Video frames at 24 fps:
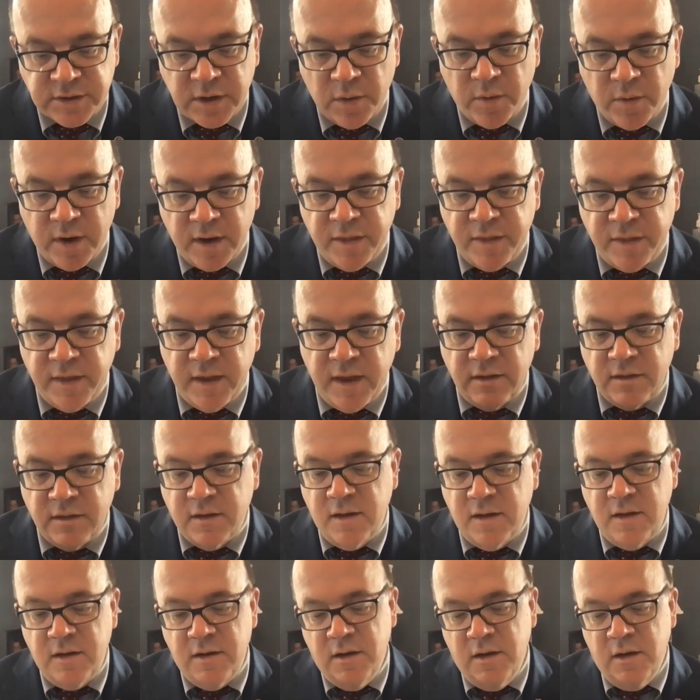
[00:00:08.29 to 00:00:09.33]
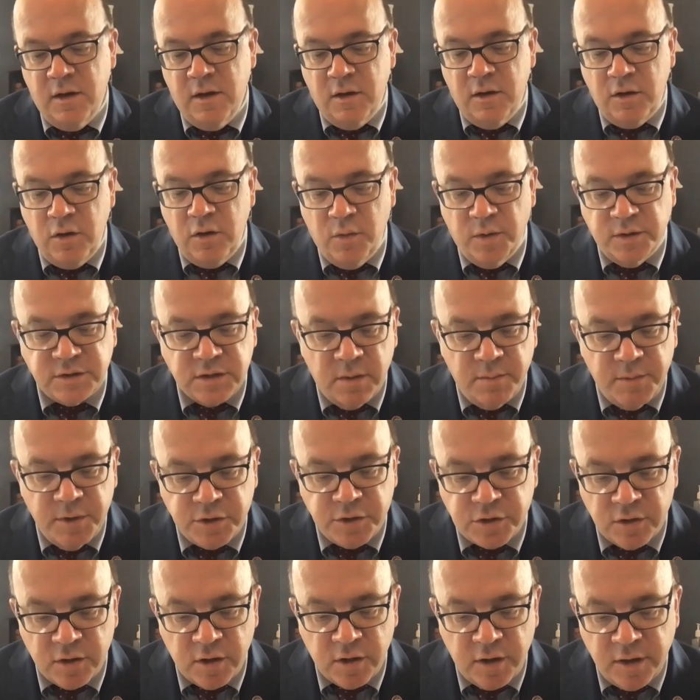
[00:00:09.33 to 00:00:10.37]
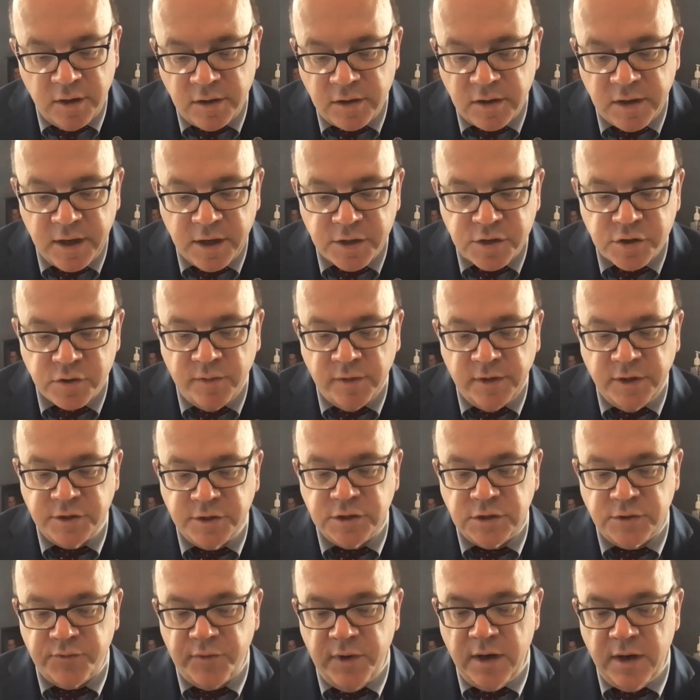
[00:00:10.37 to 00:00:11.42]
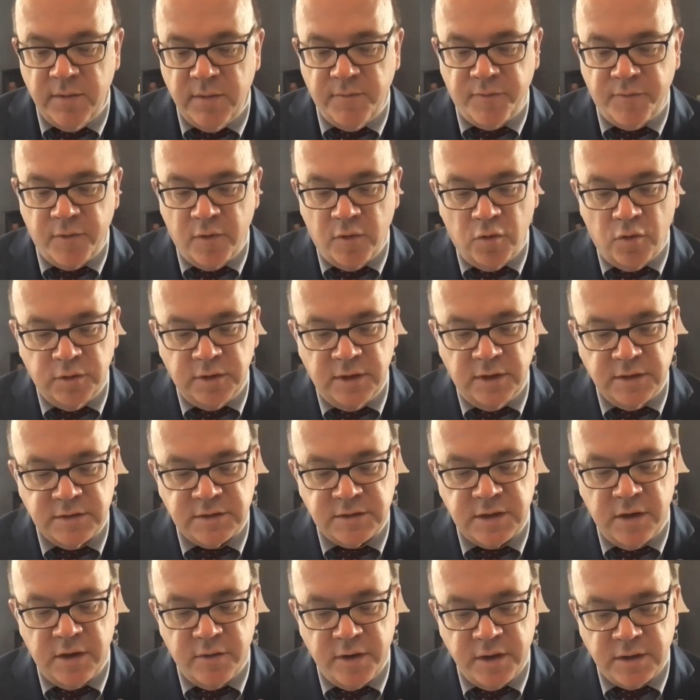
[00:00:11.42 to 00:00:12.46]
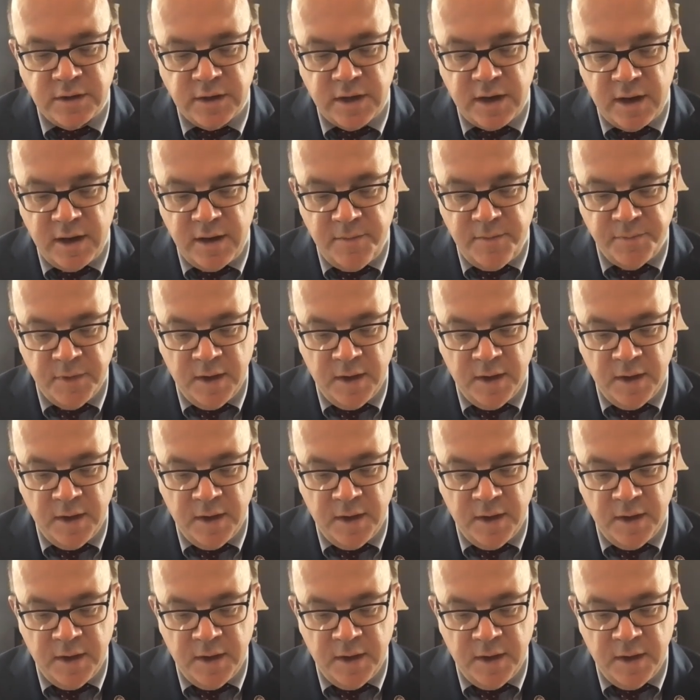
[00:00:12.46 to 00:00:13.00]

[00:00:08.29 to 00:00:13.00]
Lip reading: I want to thank the U.S. Commission on International Religious Freedom for holding this hearing today